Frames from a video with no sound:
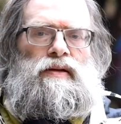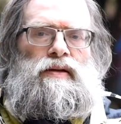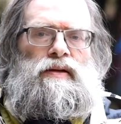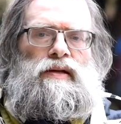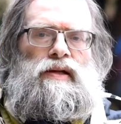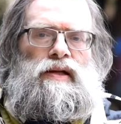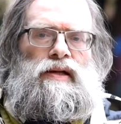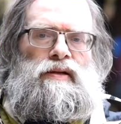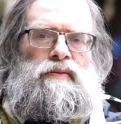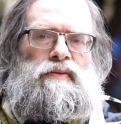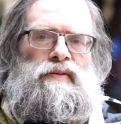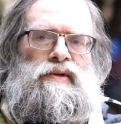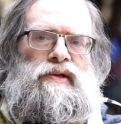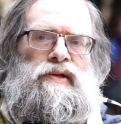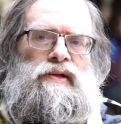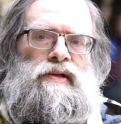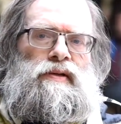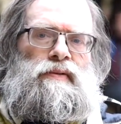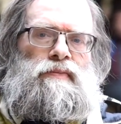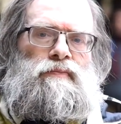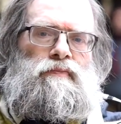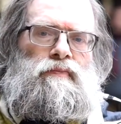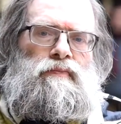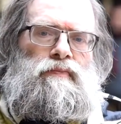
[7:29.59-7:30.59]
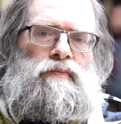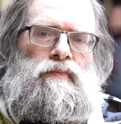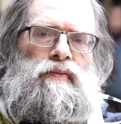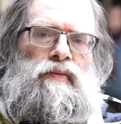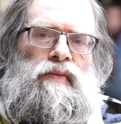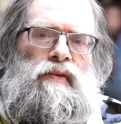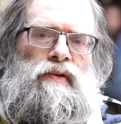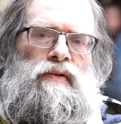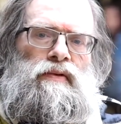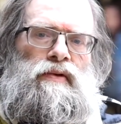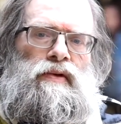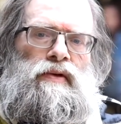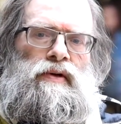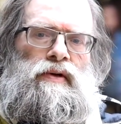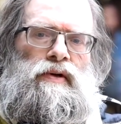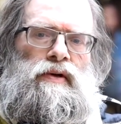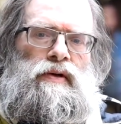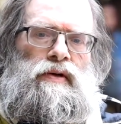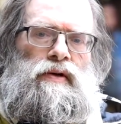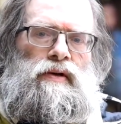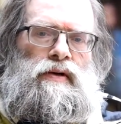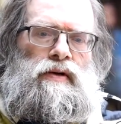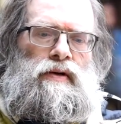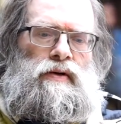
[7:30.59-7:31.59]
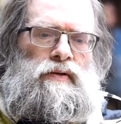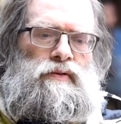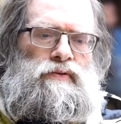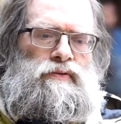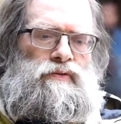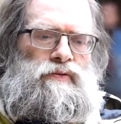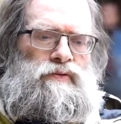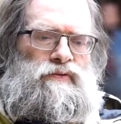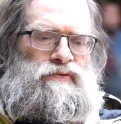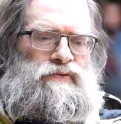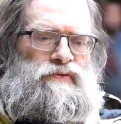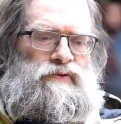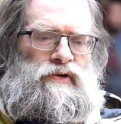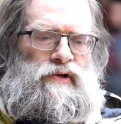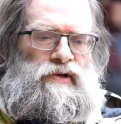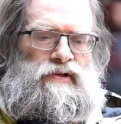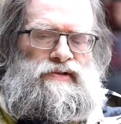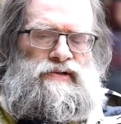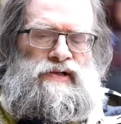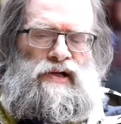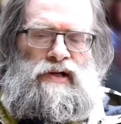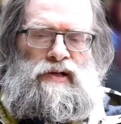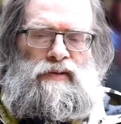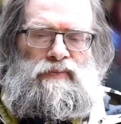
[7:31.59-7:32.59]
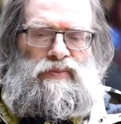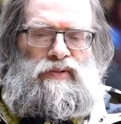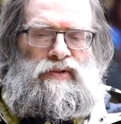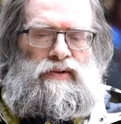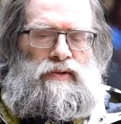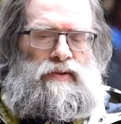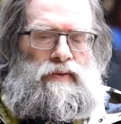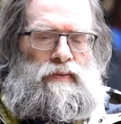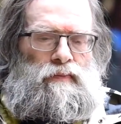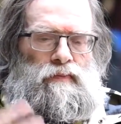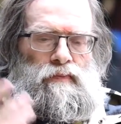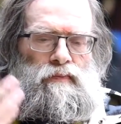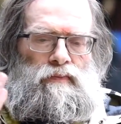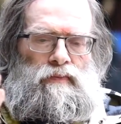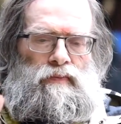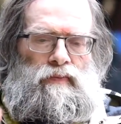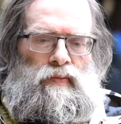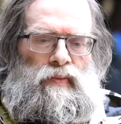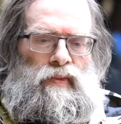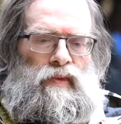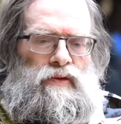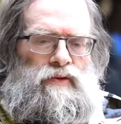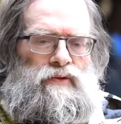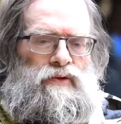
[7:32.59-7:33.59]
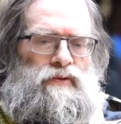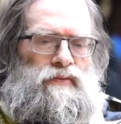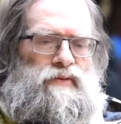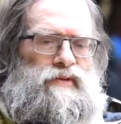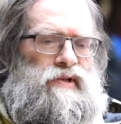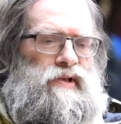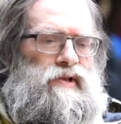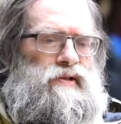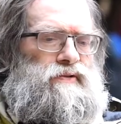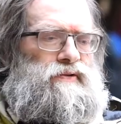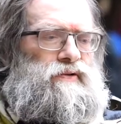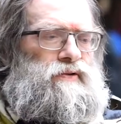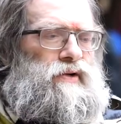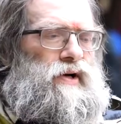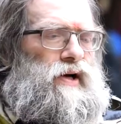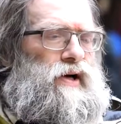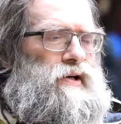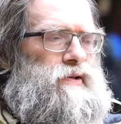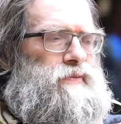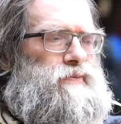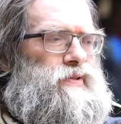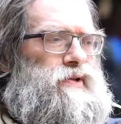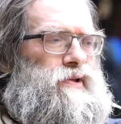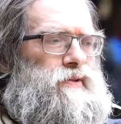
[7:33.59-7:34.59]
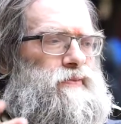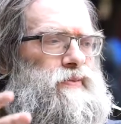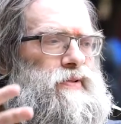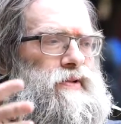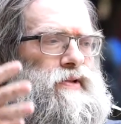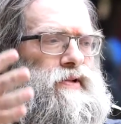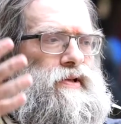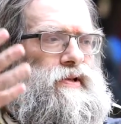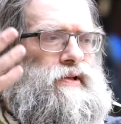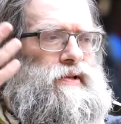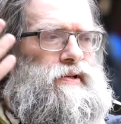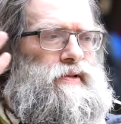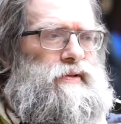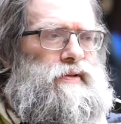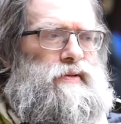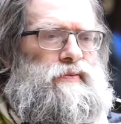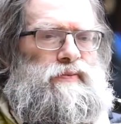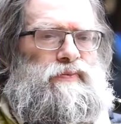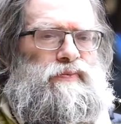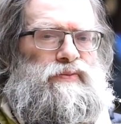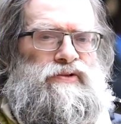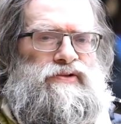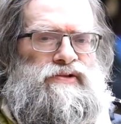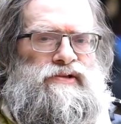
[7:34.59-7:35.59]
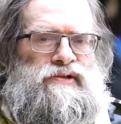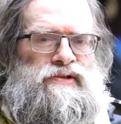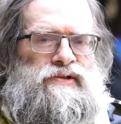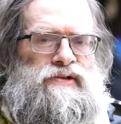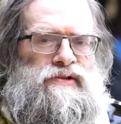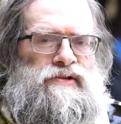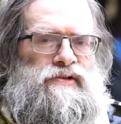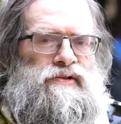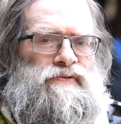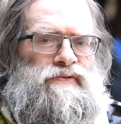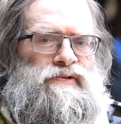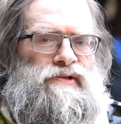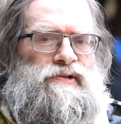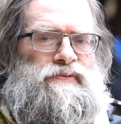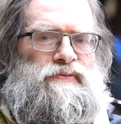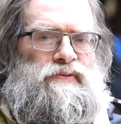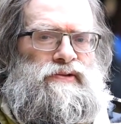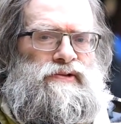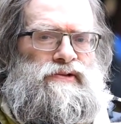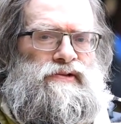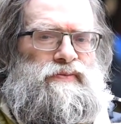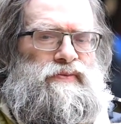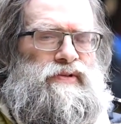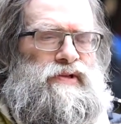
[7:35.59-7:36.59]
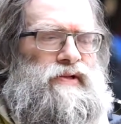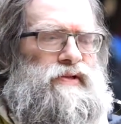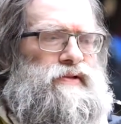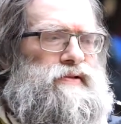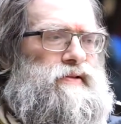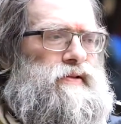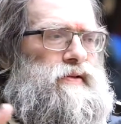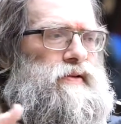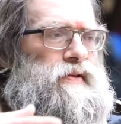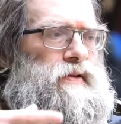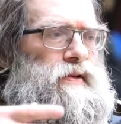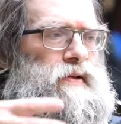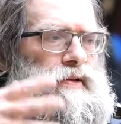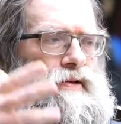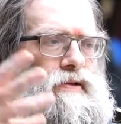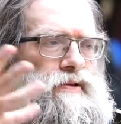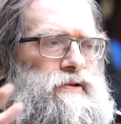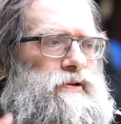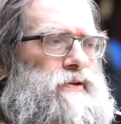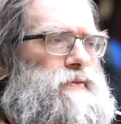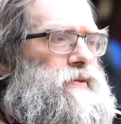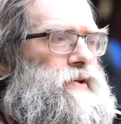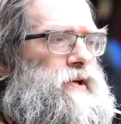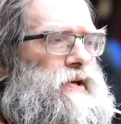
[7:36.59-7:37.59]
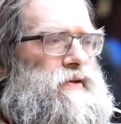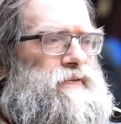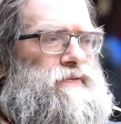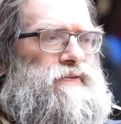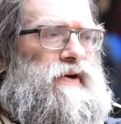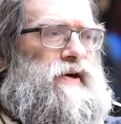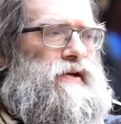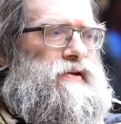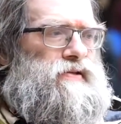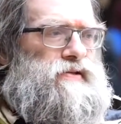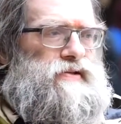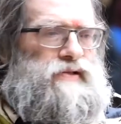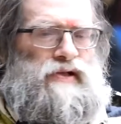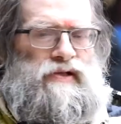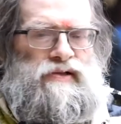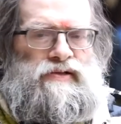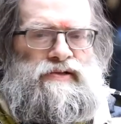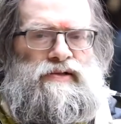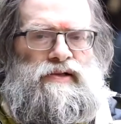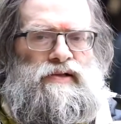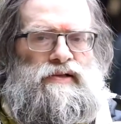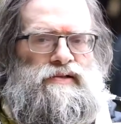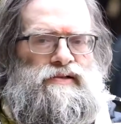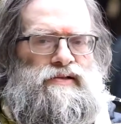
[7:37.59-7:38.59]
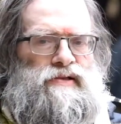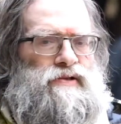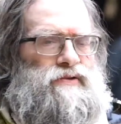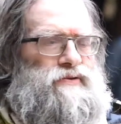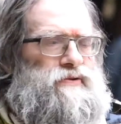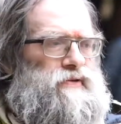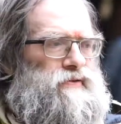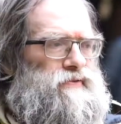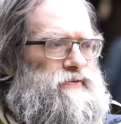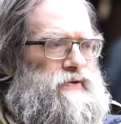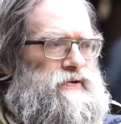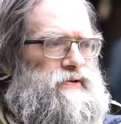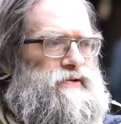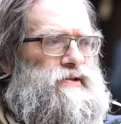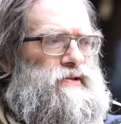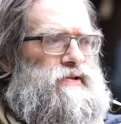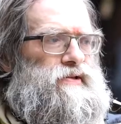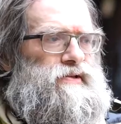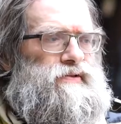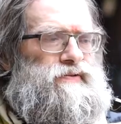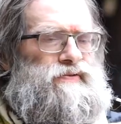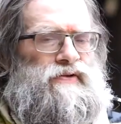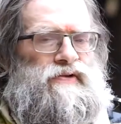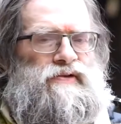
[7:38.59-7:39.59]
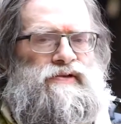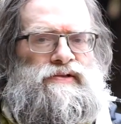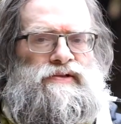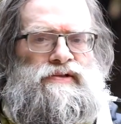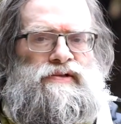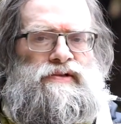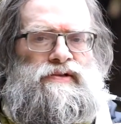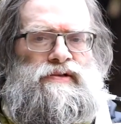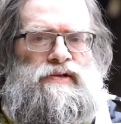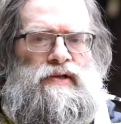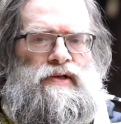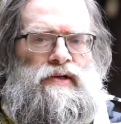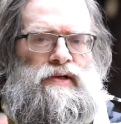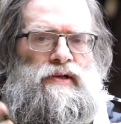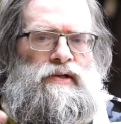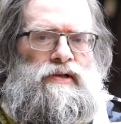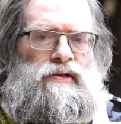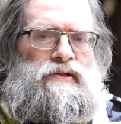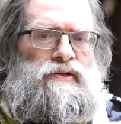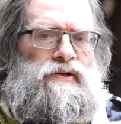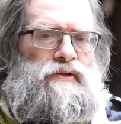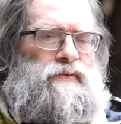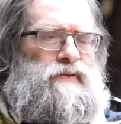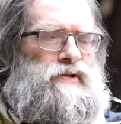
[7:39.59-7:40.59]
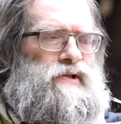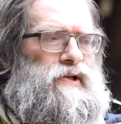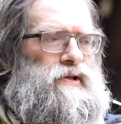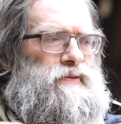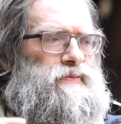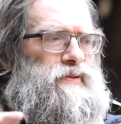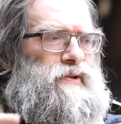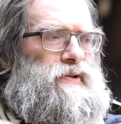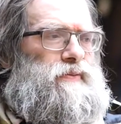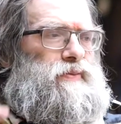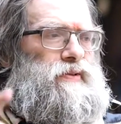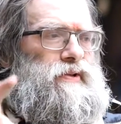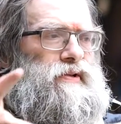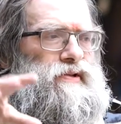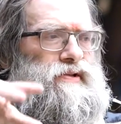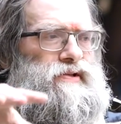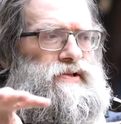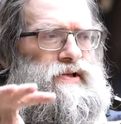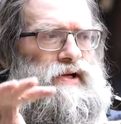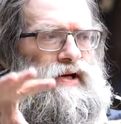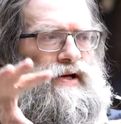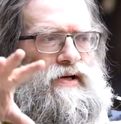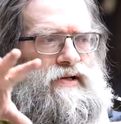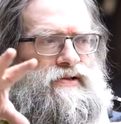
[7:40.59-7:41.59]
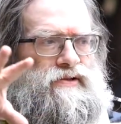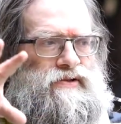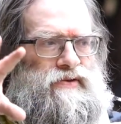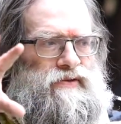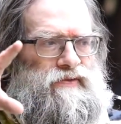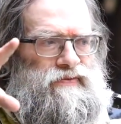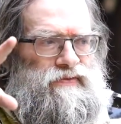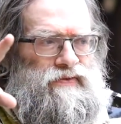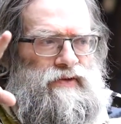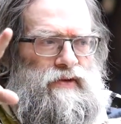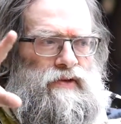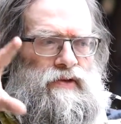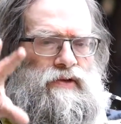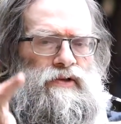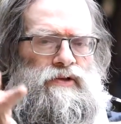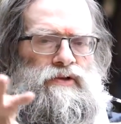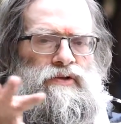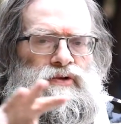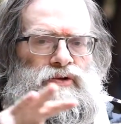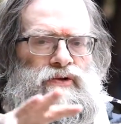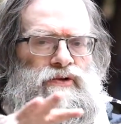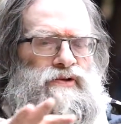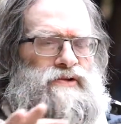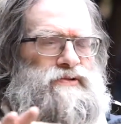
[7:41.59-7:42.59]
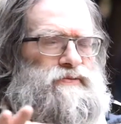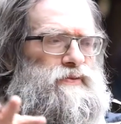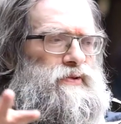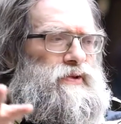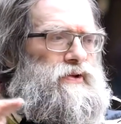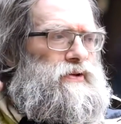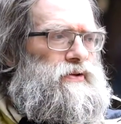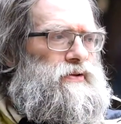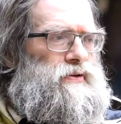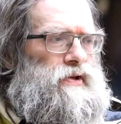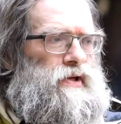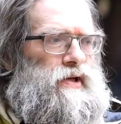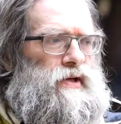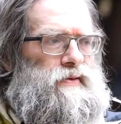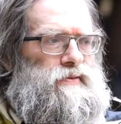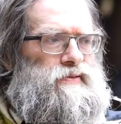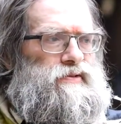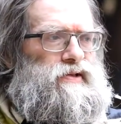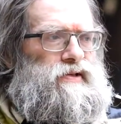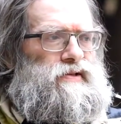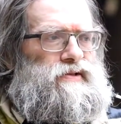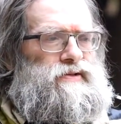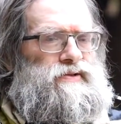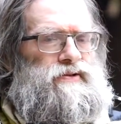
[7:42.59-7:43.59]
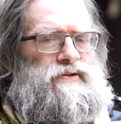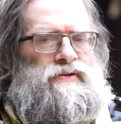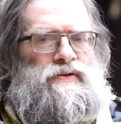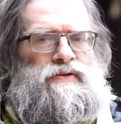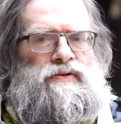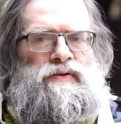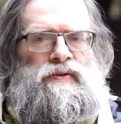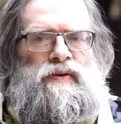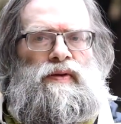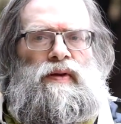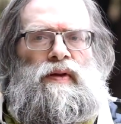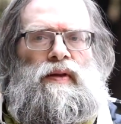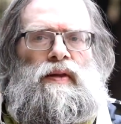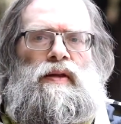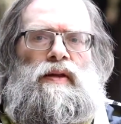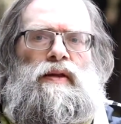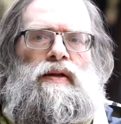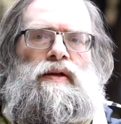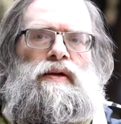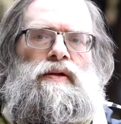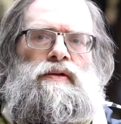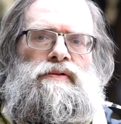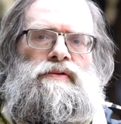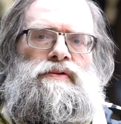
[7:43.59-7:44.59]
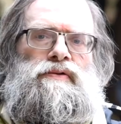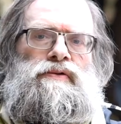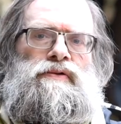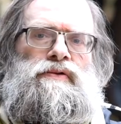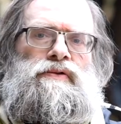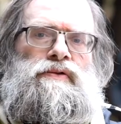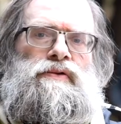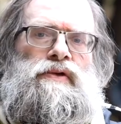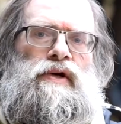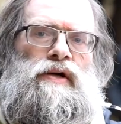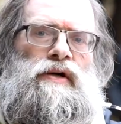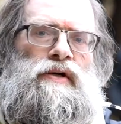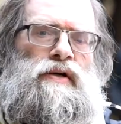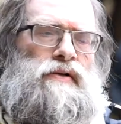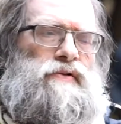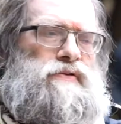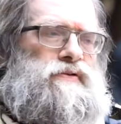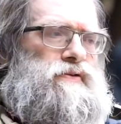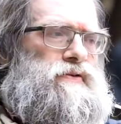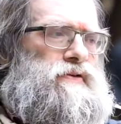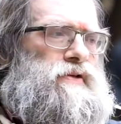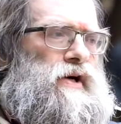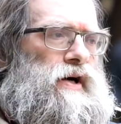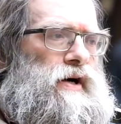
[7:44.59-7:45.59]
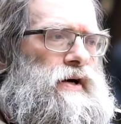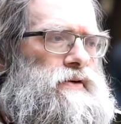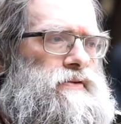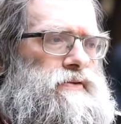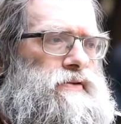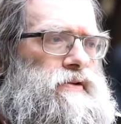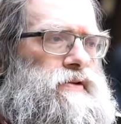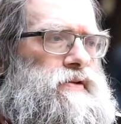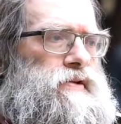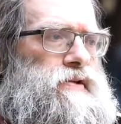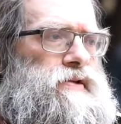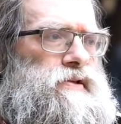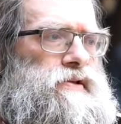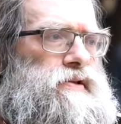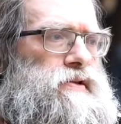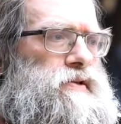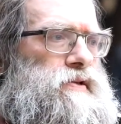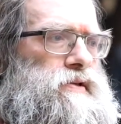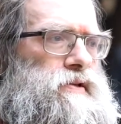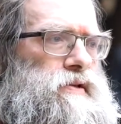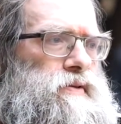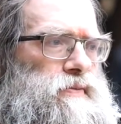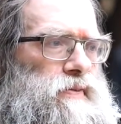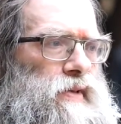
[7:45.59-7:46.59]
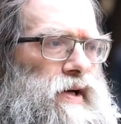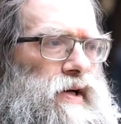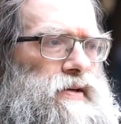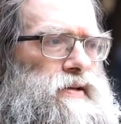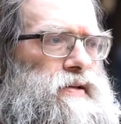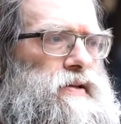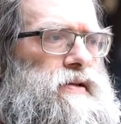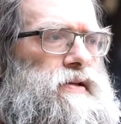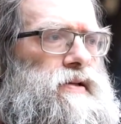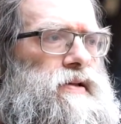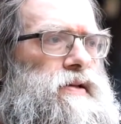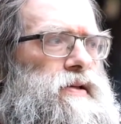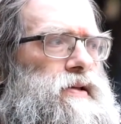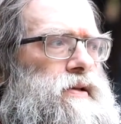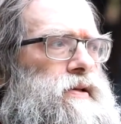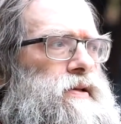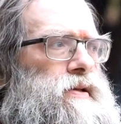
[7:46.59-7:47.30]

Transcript: Namely, to, for example, nominate the right people in positions of responsibility, nominate vice chancellors in universities, for instance, nominate people in charge of news programs and so on, to counter this systematic